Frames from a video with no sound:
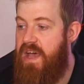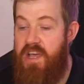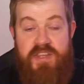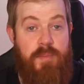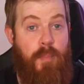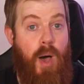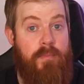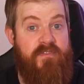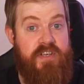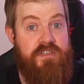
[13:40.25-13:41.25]
The
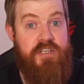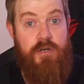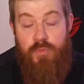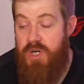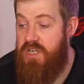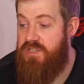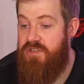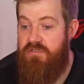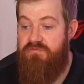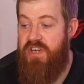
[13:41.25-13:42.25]
pop filter works
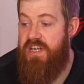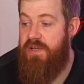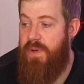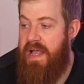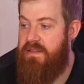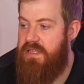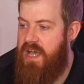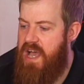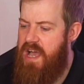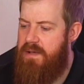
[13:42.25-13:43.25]
really well.
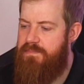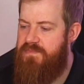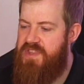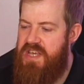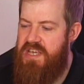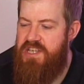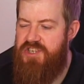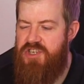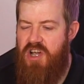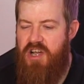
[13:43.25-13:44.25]
The
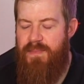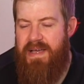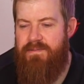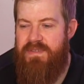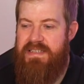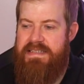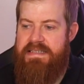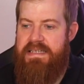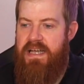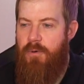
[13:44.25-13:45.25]
shock mount,
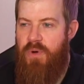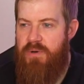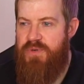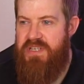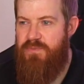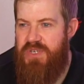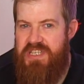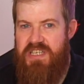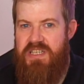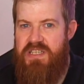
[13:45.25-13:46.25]
well, we
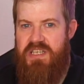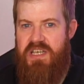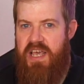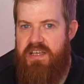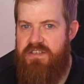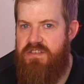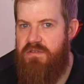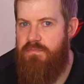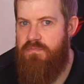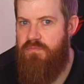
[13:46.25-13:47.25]
did get
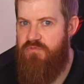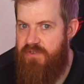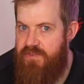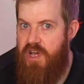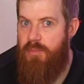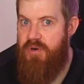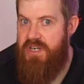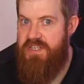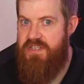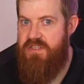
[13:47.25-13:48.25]
some
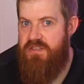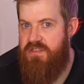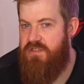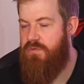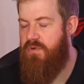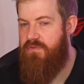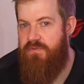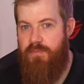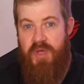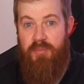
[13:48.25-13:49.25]
reverberations sort
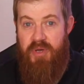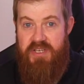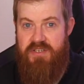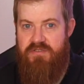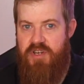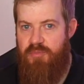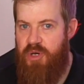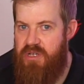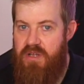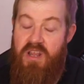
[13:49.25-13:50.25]
of being passed through,
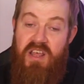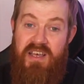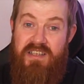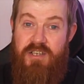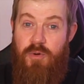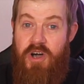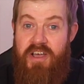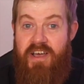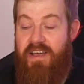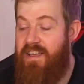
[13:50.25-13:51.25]
but it's quite
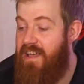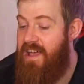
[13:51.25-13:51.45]
a